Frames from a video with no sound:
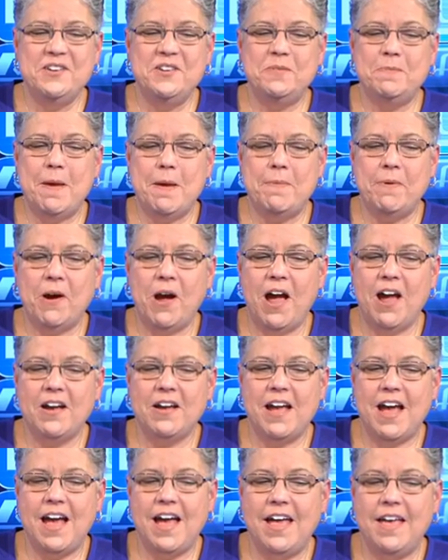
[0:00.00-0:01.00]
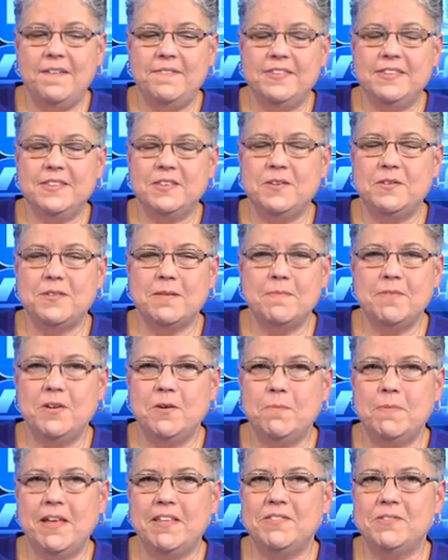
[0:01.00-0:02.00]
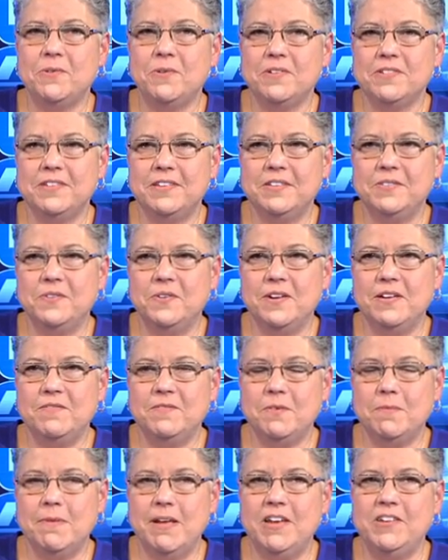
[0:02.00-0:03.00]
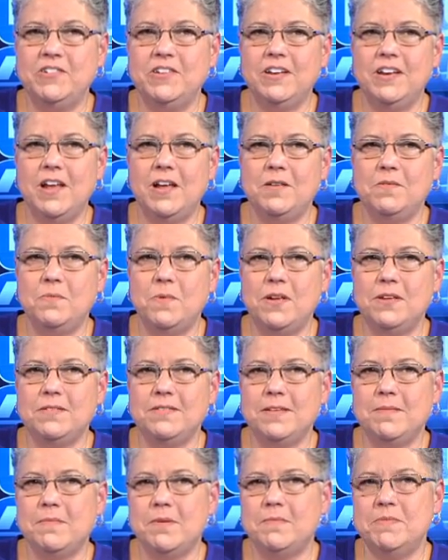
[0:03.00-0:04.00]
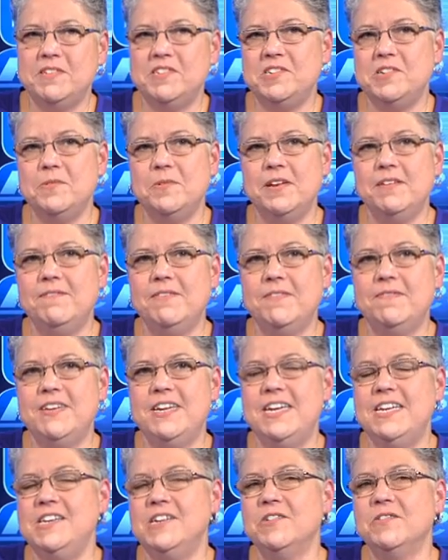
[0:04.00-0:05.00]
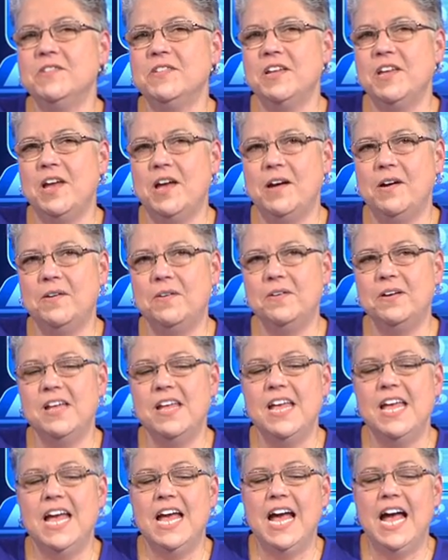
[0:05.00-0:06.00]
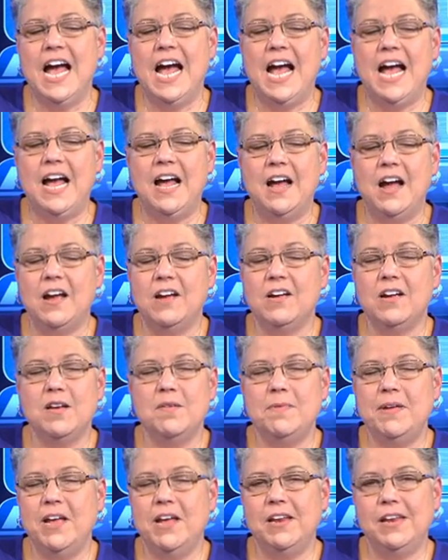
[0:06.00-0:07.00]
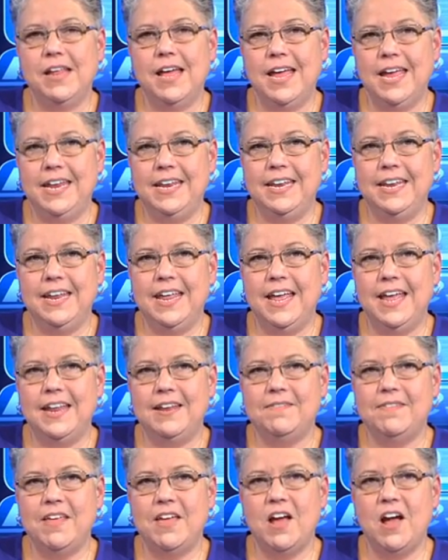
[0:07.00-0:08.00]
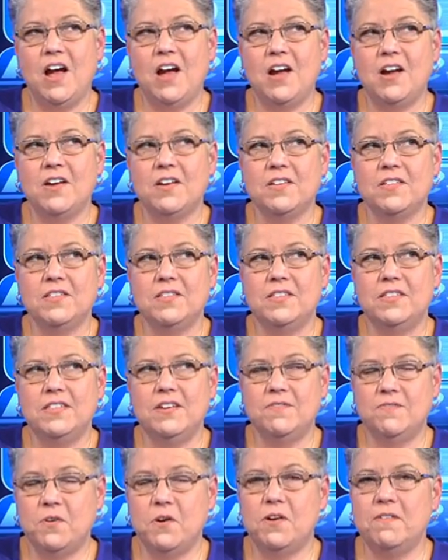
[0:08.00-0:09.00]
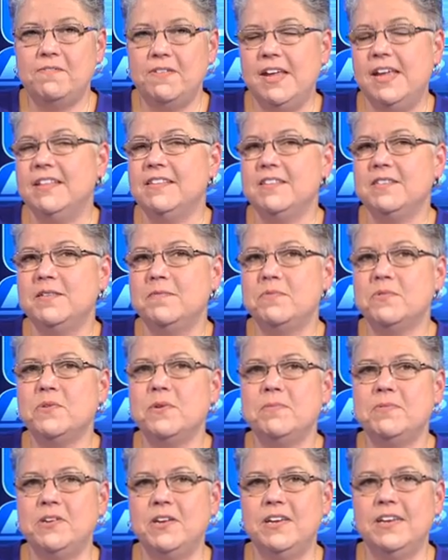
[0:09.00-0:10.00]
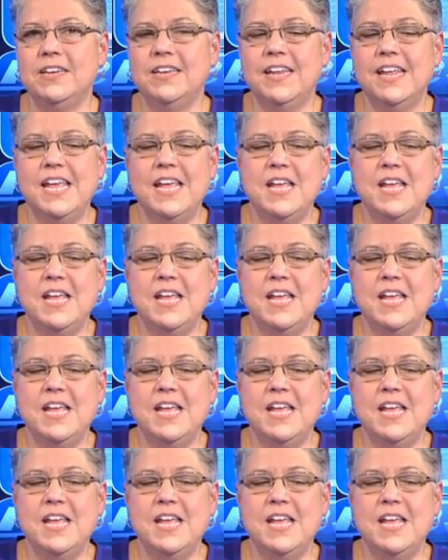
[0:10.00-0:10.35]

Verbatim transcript: Newspaper archives. Some of your best sources for information on what someone was doing fifteen years ago uh, aren't going to be online, and if they are, they're for a fee. It's a subscription.